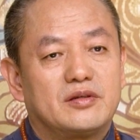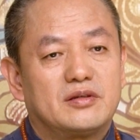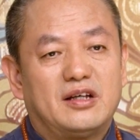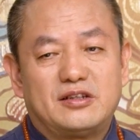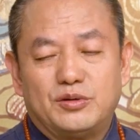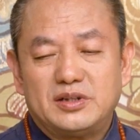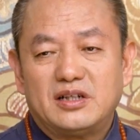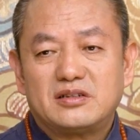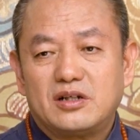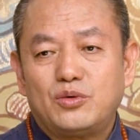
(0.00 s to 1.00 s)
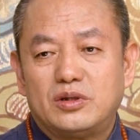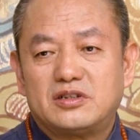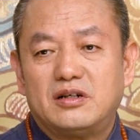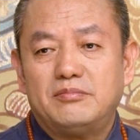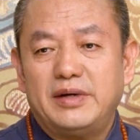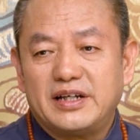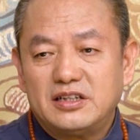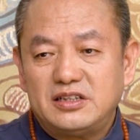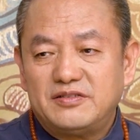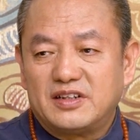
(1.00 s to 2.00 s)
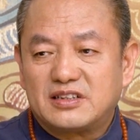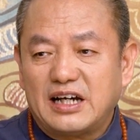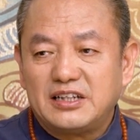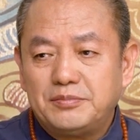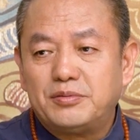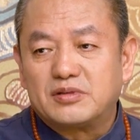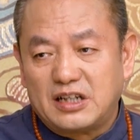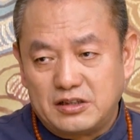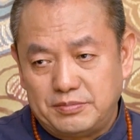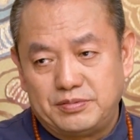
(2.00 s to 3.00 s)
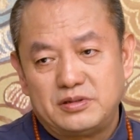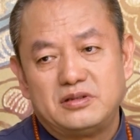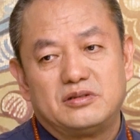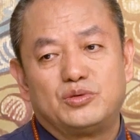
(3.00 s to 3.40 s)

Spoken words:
Each different turn could have led him away from the throne.